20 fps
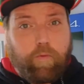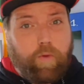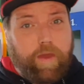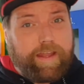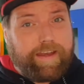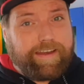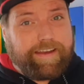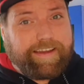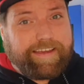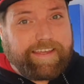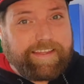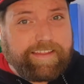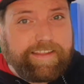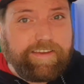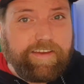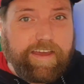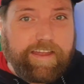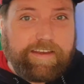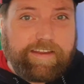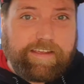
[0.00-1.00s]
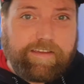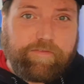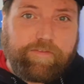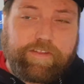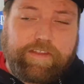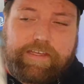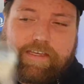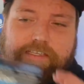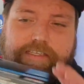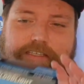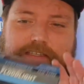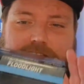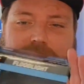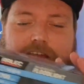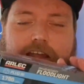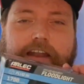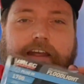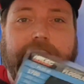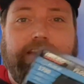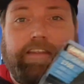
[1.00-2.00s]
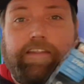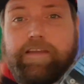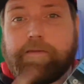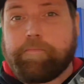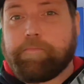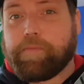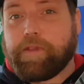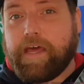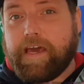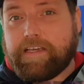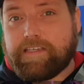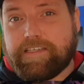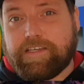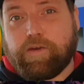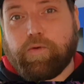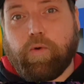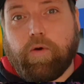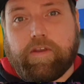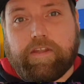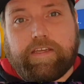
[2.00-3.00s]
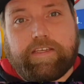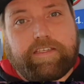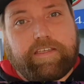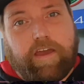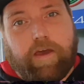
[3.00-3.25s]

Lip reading: where did I get the idea for this? None other than Blake's Aquatics.